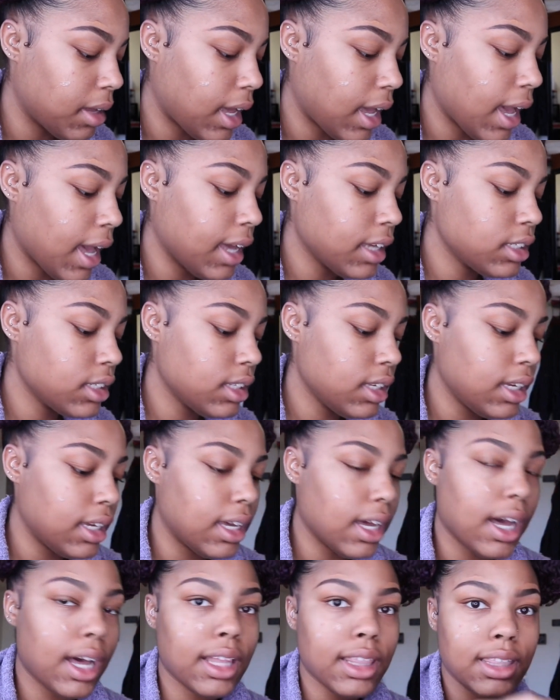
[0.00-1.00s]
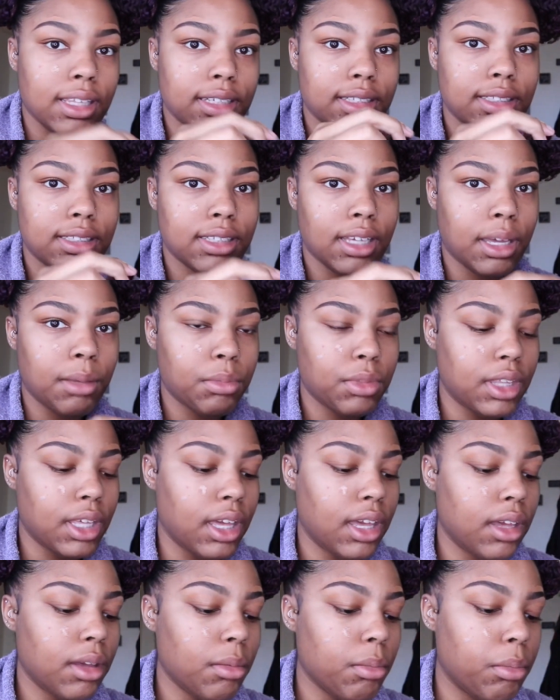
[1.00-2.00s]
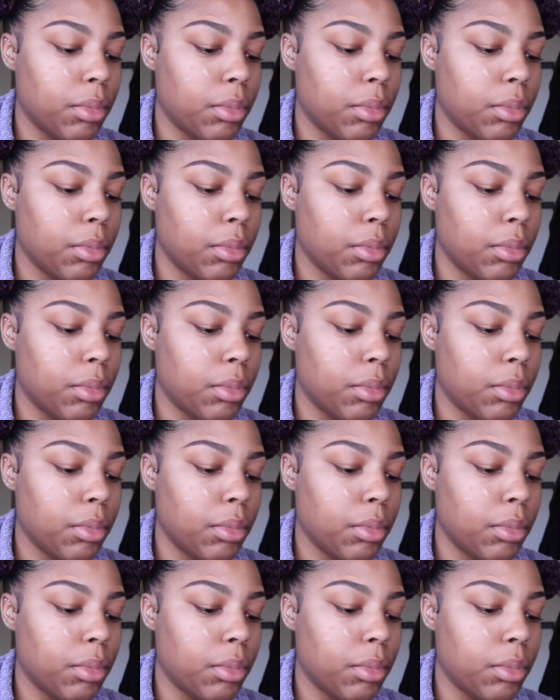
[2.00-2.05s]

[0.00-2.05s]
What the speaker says: I actually got this same thing,